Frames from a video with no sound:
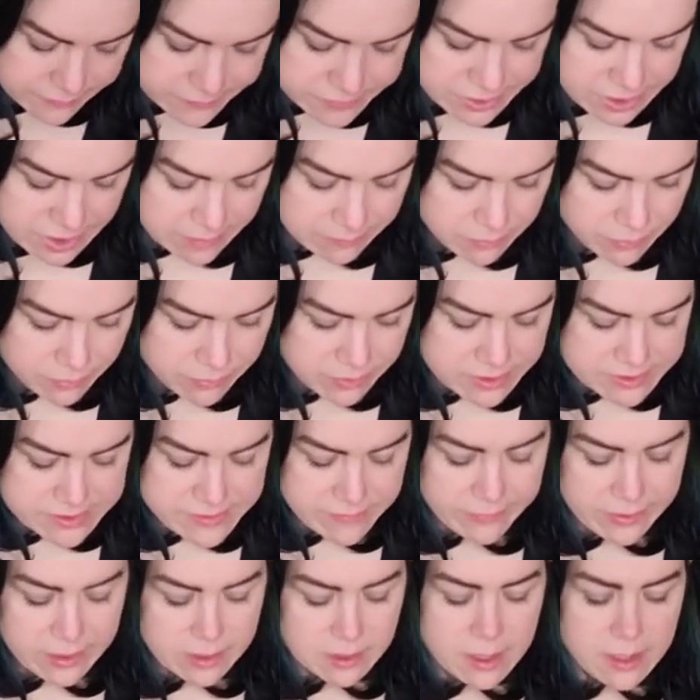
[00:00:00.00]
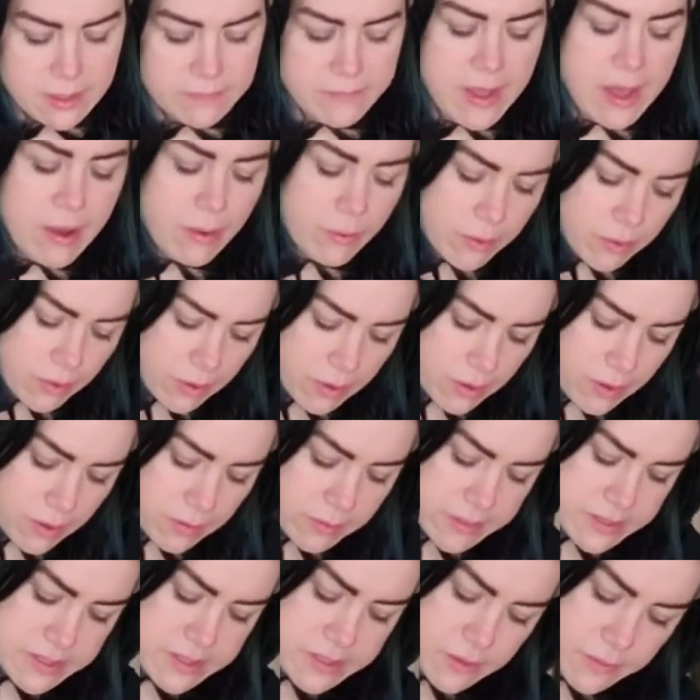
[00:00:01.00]
of shampoo does have a lot of
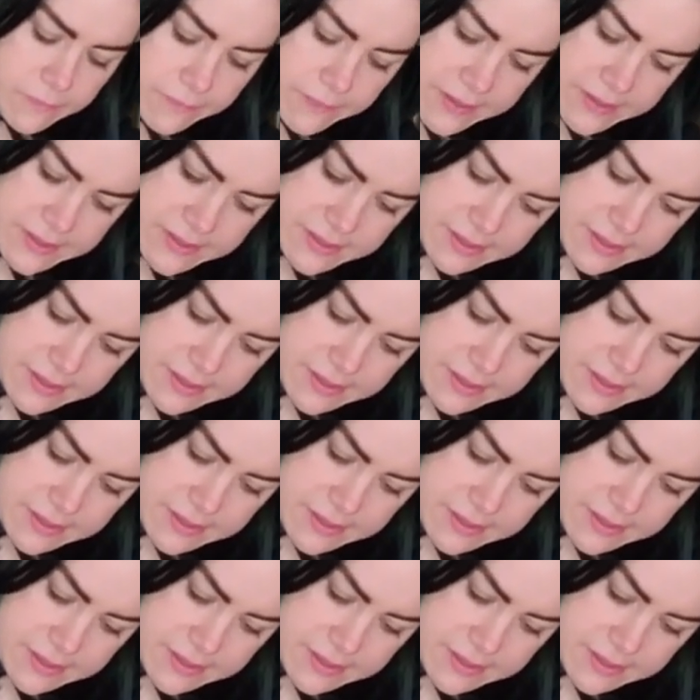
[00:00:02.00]
alcohol and sulfates